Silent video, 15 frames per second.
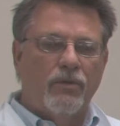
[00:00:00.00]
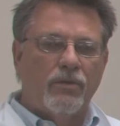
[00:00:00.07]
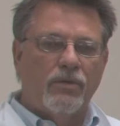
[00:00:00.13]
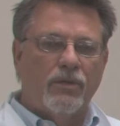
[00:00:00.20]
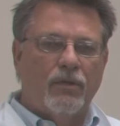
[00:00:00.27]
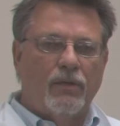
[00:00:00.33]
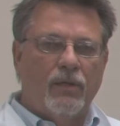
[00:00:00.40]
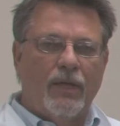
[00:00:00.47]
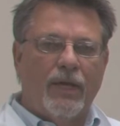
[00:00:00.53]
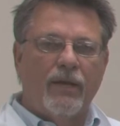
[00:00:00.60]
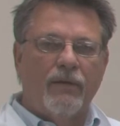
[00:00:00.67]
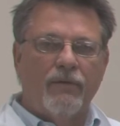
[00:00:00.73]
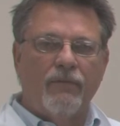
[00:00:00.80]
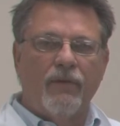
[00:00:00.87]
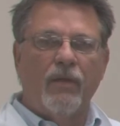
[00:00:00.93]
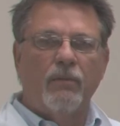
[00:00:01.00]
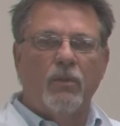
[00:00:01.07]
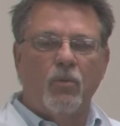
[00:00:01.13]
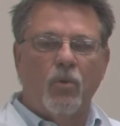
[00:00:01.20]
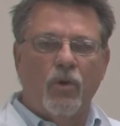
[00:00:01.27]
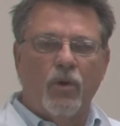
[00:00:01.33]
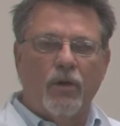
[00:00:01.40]
is a lot of
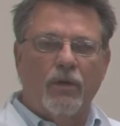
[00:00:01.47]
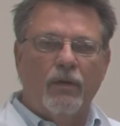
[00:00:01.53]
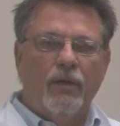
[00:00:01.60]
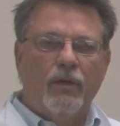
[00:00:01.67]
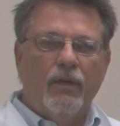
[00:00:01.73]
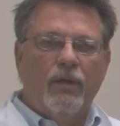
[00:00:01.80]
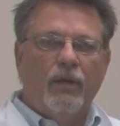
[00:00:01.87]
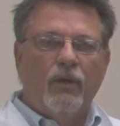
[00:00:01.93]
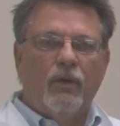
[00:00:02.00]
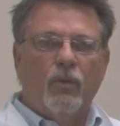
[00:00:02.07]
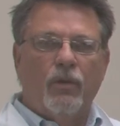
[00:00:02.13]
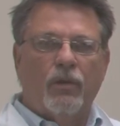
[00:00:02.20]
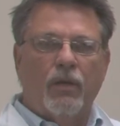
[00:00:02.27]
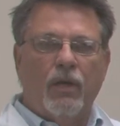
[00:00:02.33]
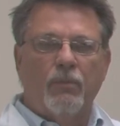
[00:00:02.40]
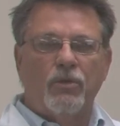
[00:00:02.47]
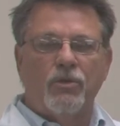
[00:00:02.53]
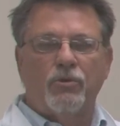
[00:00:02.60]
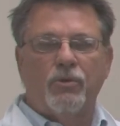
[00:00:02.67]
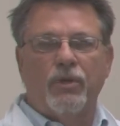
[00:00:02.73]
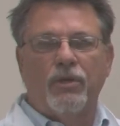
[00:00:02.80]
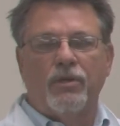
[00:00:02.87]
development work with
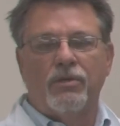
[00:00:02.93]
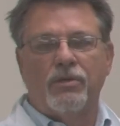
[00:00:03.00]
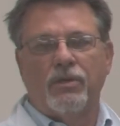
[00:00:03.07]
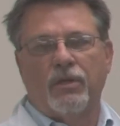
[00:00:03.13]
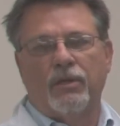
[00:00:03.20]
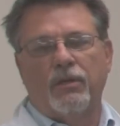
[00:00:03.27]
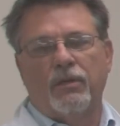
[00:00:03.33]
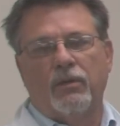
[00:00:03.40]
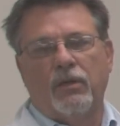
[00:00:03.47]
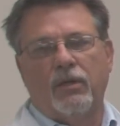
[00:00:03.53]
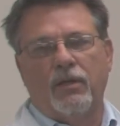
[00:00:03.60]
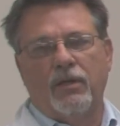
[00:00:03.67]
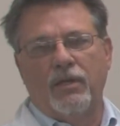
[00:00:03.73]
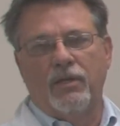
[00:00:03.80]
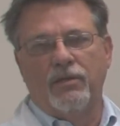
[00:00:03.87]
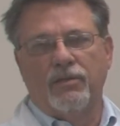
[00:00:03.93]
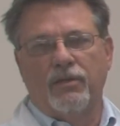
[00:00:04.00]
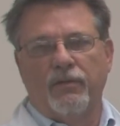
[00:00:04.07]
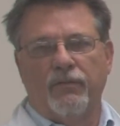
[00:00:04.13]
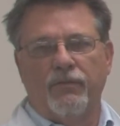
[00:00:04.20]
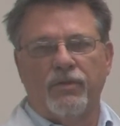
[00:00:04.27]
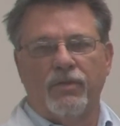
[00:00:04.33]
chemistries and
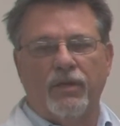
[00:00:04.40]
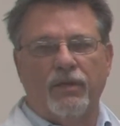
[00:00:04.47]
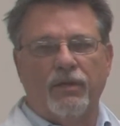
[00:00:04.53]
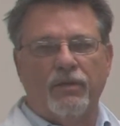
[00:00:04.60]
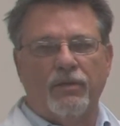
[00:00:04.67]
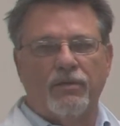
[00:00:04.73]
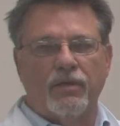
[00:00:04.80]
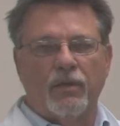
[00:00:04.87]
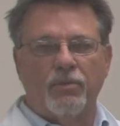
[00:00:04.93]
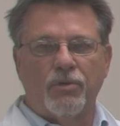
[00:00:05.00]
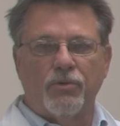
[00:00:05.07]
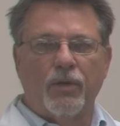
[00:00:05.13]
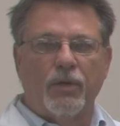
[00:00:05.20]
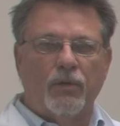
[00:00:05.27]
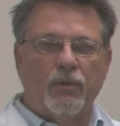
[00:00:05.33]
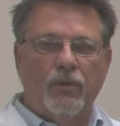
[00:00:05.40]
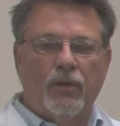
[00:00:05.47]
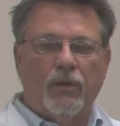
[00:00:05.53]
adhesives and substrate